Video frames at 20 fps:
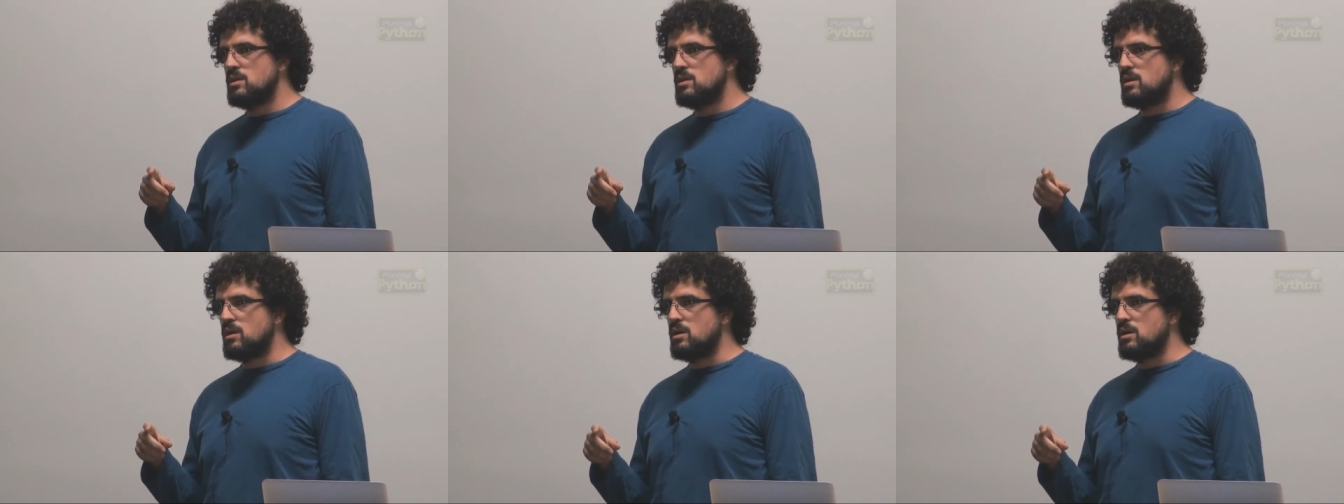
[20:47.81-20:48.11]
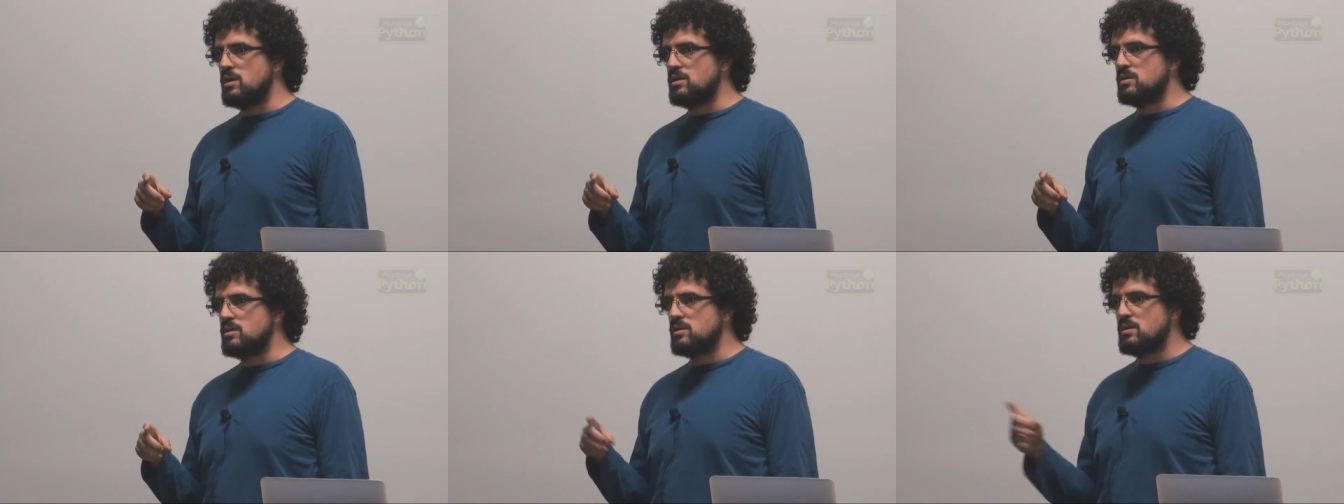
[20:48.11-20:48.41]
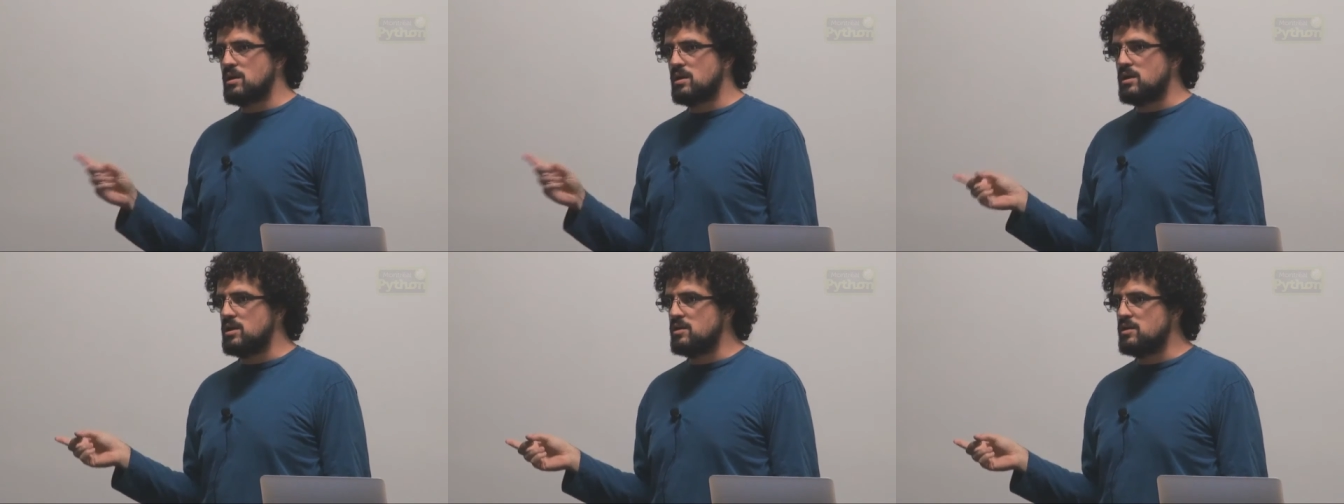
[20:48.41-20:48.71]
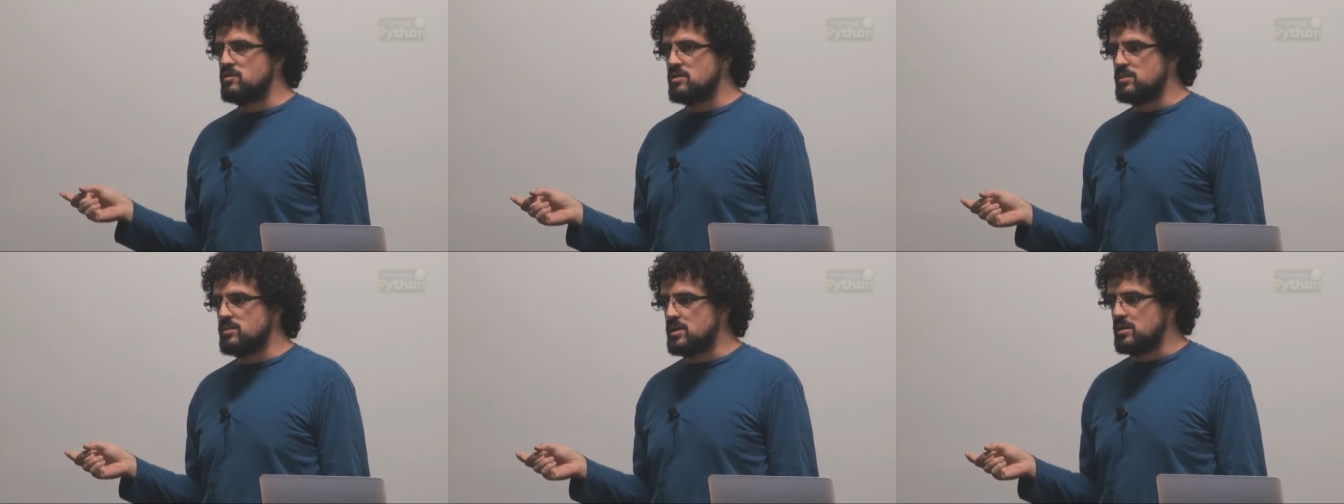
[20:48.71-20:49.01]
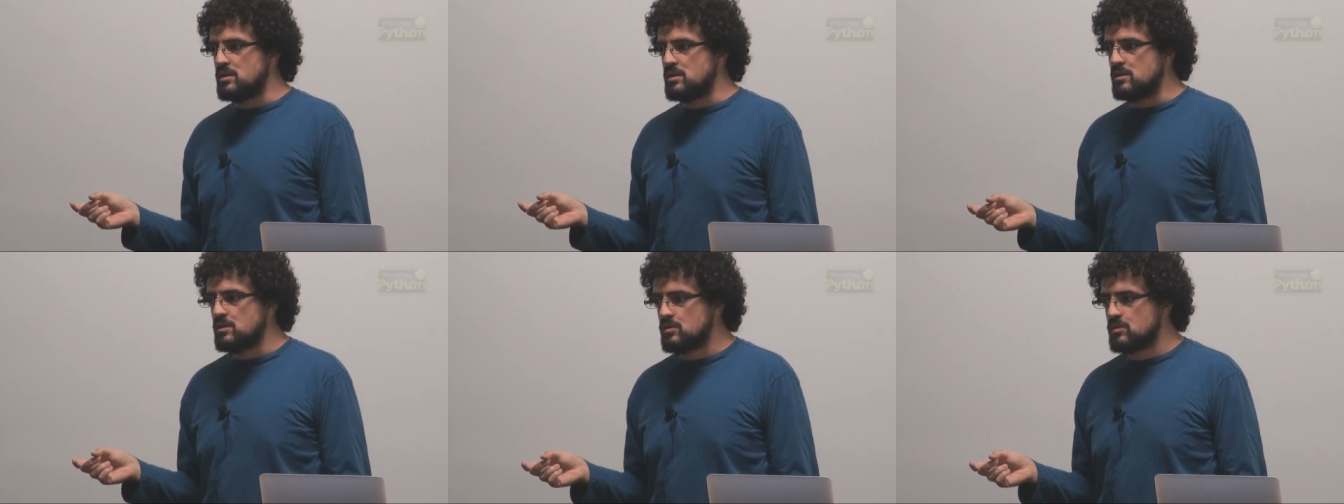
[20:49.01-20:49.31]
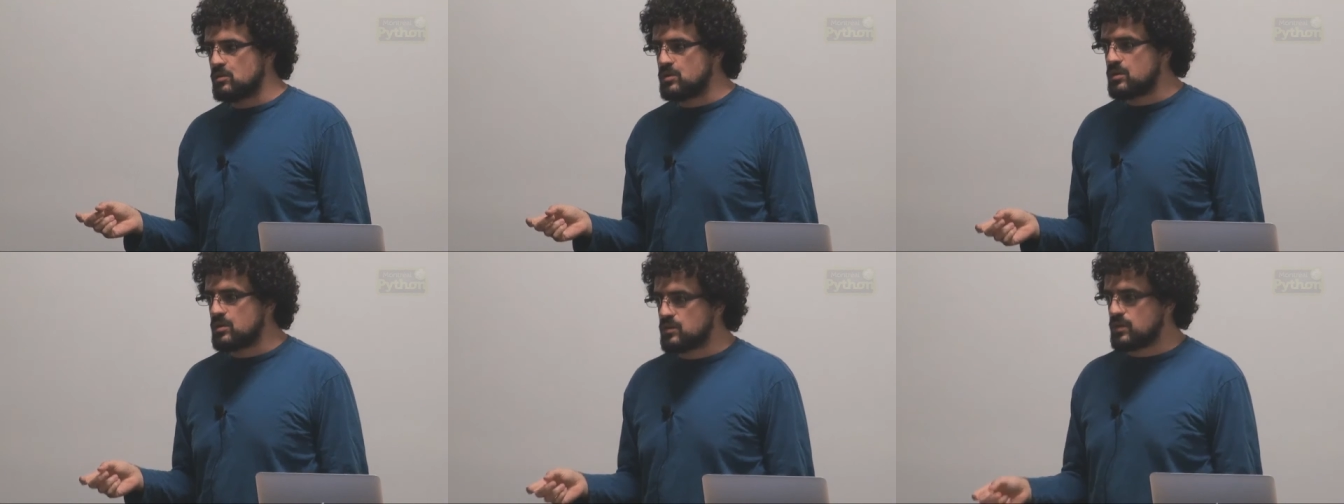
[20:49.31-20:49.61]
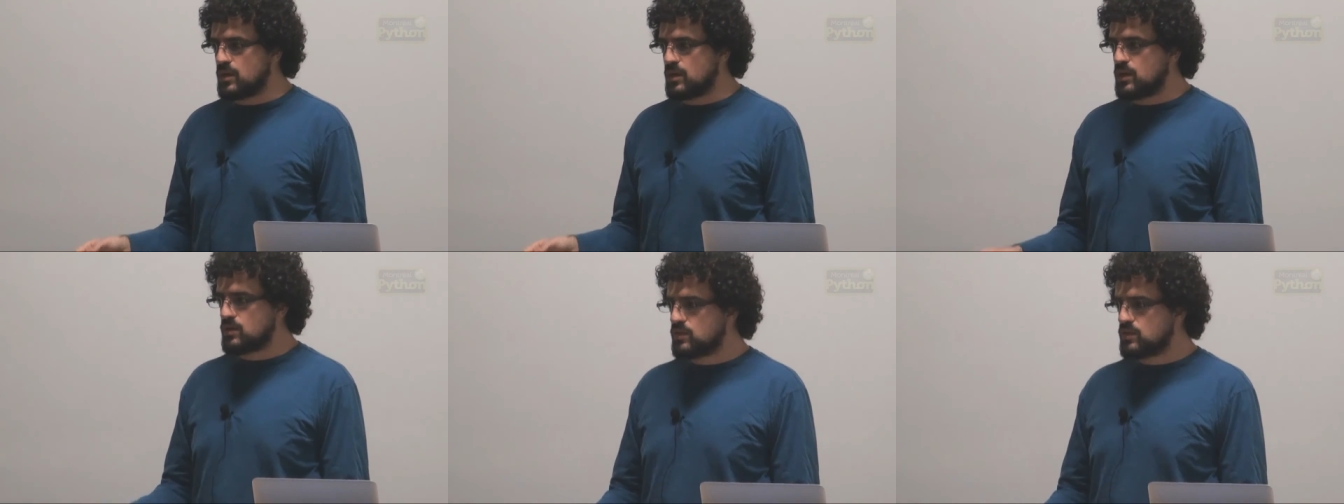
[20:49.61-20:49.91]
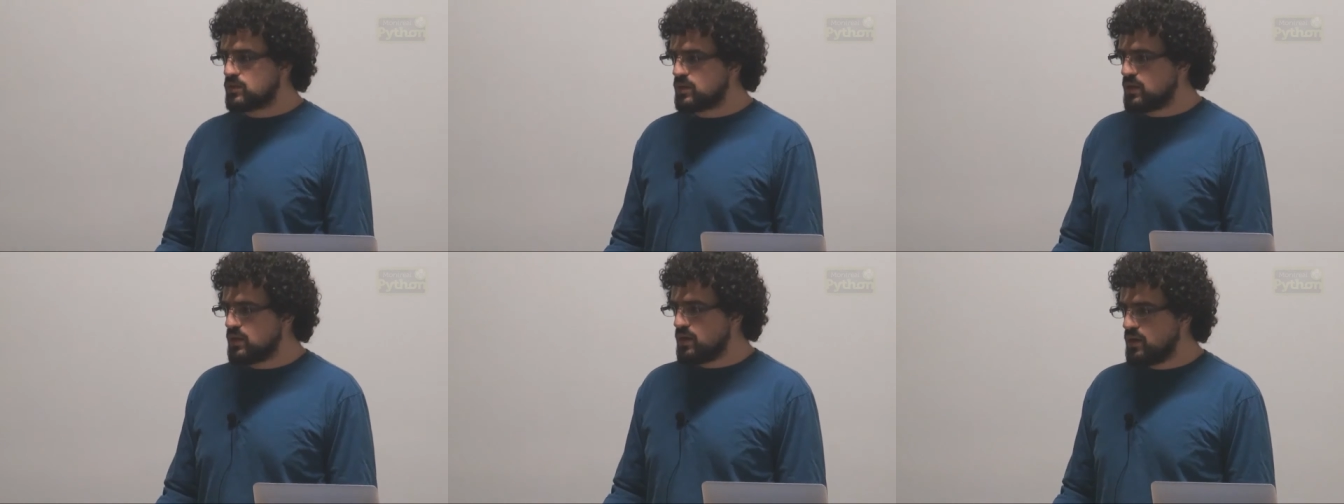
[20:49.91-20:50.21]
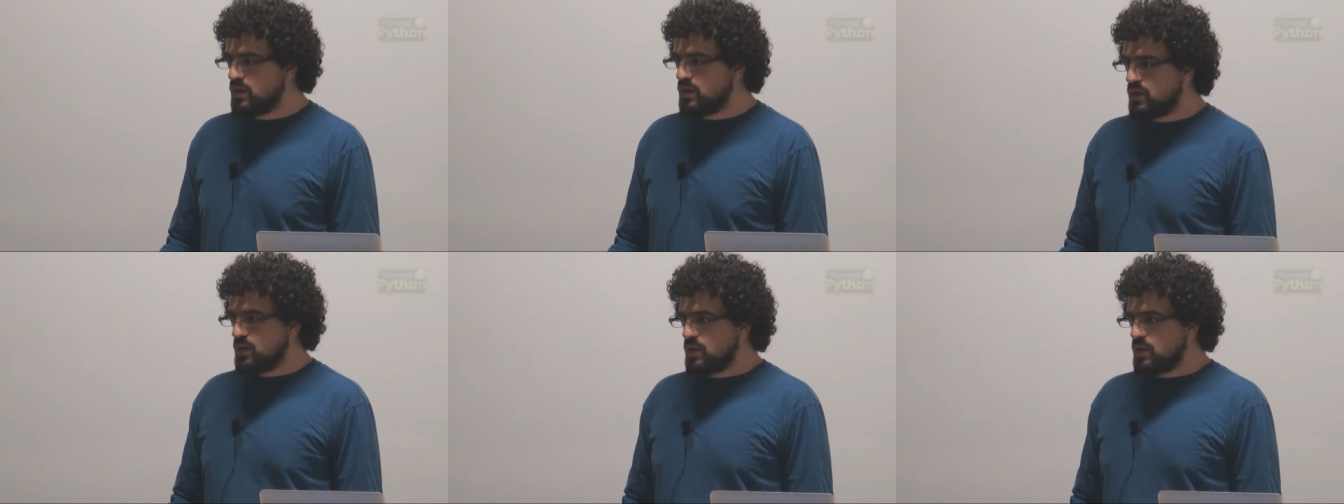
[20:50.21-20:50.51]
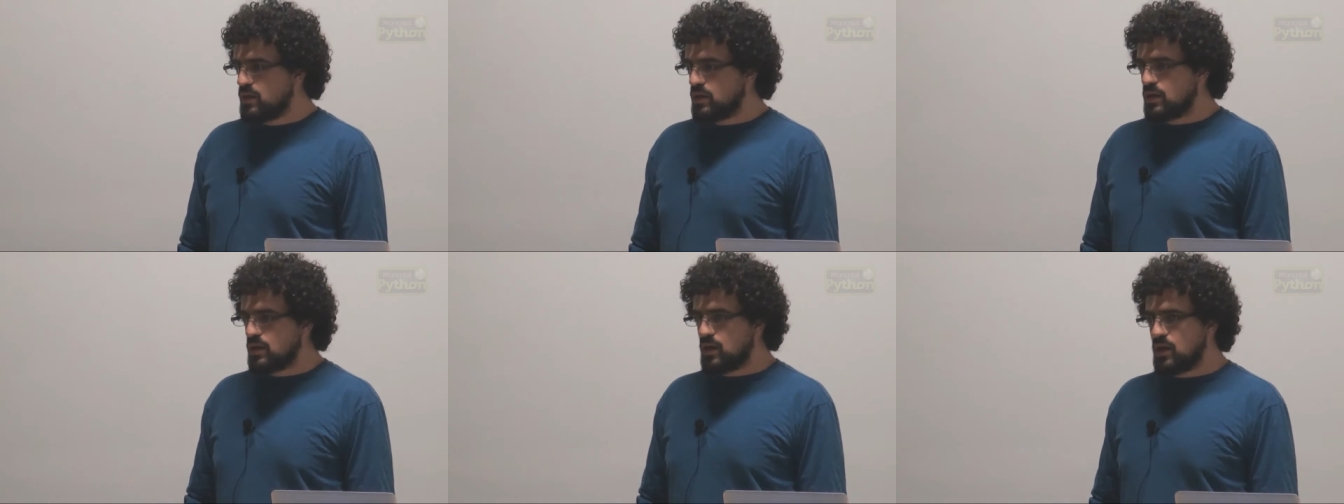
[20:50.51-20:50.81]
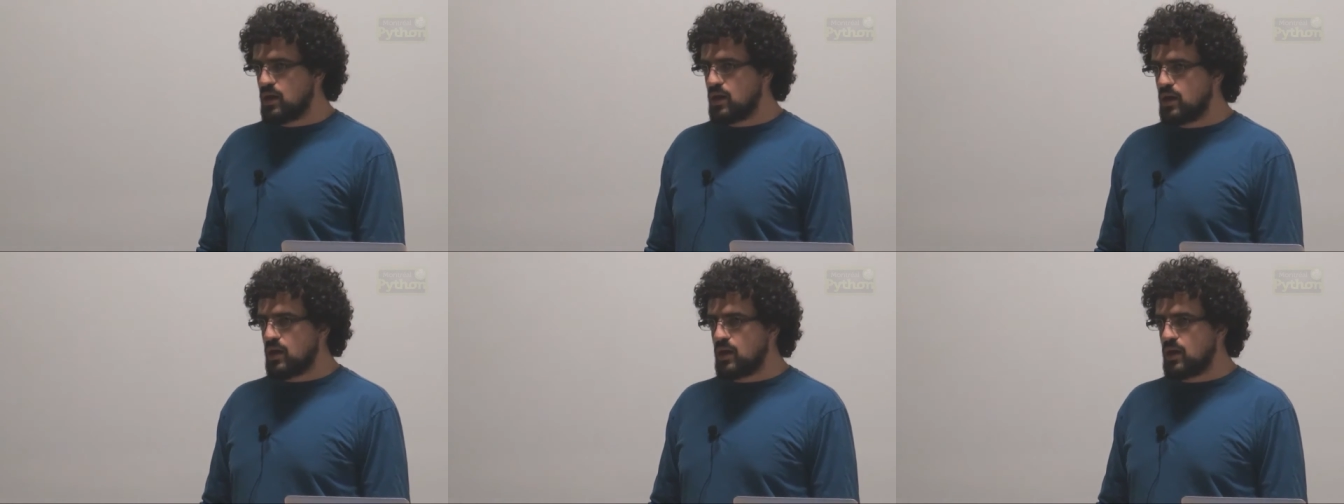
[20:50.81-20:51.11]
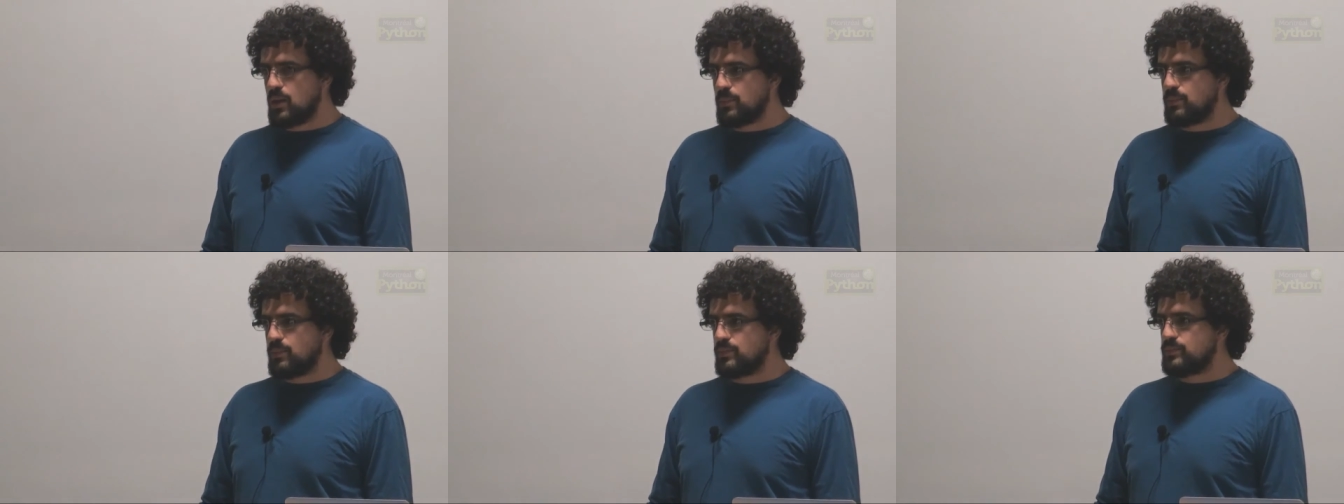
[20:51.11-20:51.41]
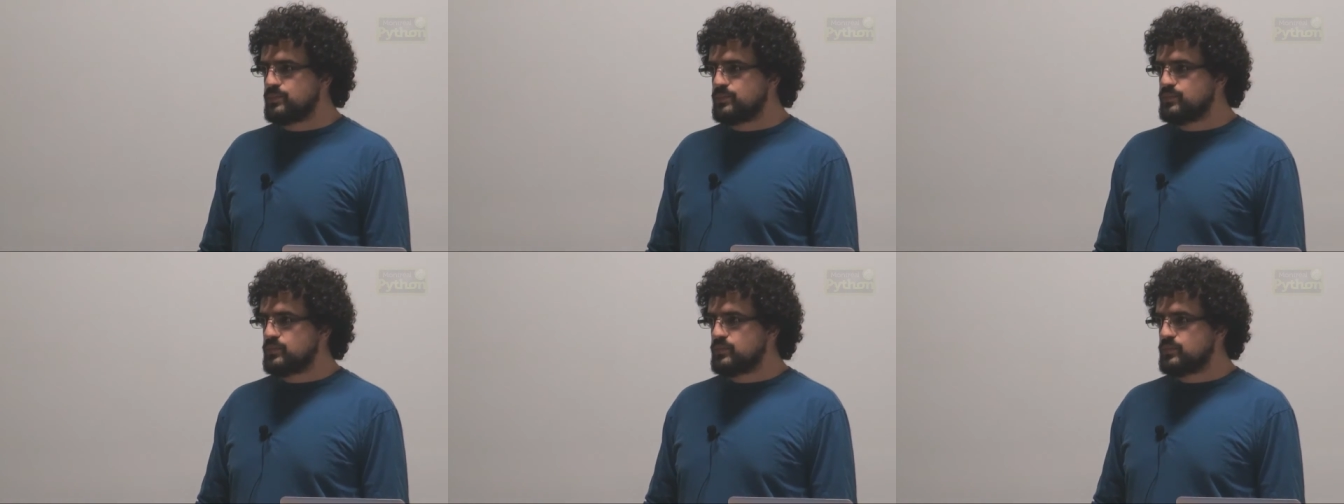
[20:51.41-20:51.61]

on any of the minions, which is nice. Um,